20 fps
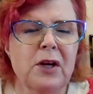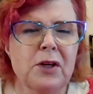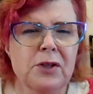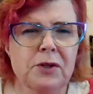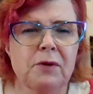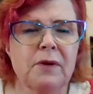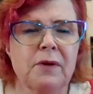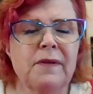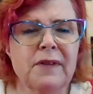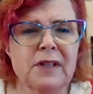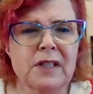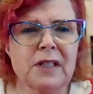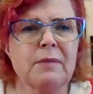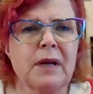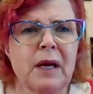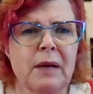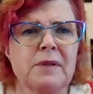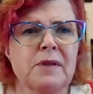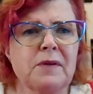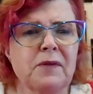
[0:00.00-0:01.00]
So even
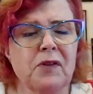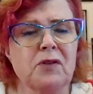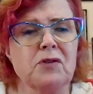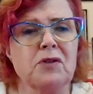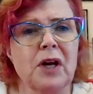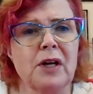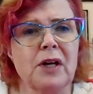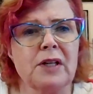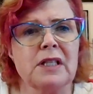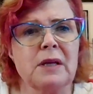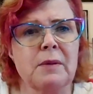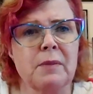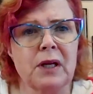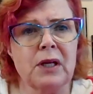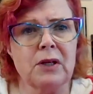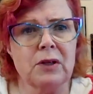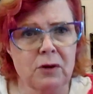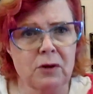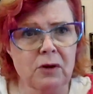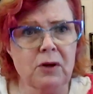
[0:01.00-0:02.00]
sometimes if there's not somebody
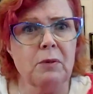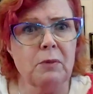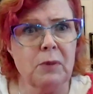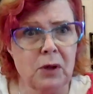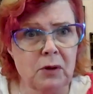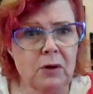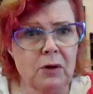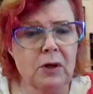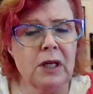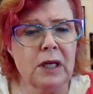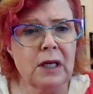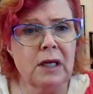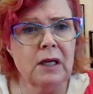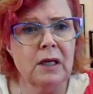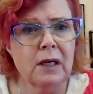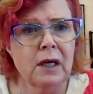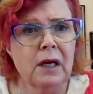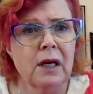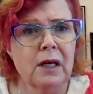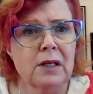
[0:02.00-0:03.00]
in your community,
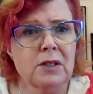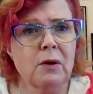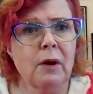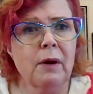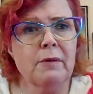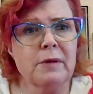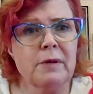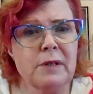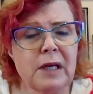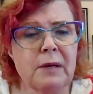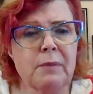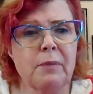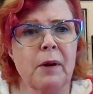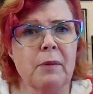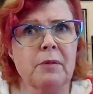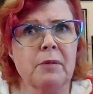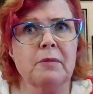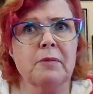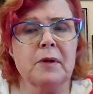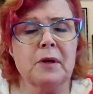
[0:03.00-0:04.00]
so I would say
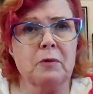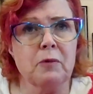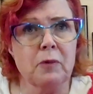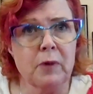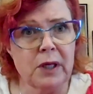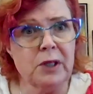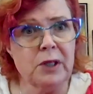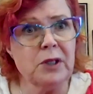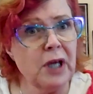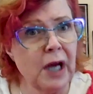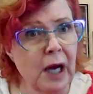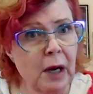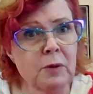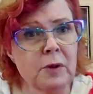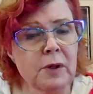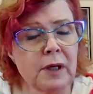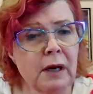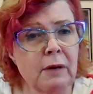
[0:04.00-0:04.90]
probably reach out.